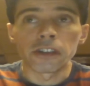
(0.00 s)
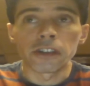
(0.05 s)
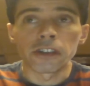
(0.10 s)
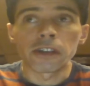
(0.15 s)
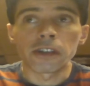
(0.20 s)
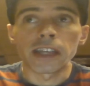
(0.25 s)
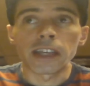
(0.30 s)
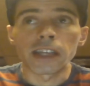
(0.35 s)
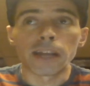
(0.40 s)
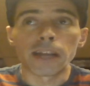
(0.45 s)

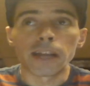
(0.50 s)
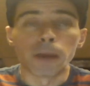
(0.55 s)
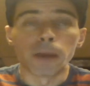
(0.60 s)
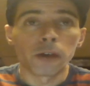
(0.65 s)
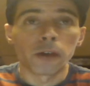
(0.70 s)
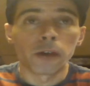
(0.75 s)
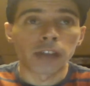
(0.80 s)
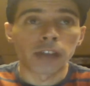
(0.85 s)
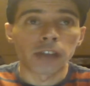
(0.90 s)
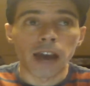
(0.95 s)
get a
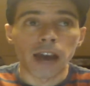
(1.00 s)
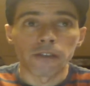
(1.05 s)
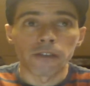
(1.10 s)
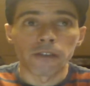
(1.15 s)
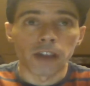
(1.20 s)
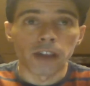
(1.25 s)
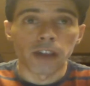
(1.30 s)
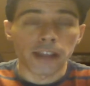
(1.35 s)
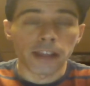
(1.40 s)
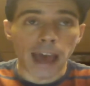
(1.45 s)
post out in
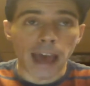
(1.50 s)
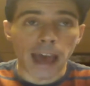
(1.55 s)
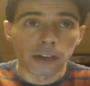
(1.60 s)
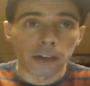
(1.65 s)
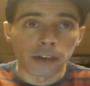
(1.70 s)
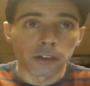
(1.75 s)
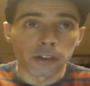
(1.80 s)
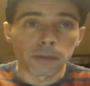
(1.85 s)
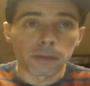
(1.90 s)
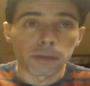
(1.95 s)
front of
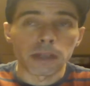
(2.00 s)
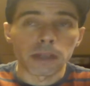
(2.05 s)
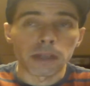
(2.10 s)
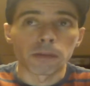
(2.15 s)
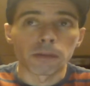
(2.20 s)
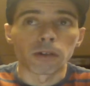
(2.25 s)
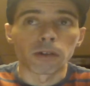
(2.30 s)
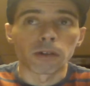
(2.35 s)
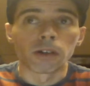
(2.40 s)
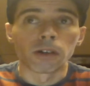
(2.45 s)
thousands of
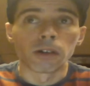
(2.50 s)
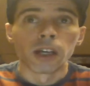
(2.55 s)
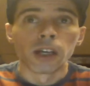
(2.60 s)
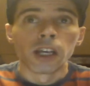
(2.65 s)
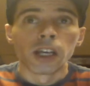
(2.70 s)
people.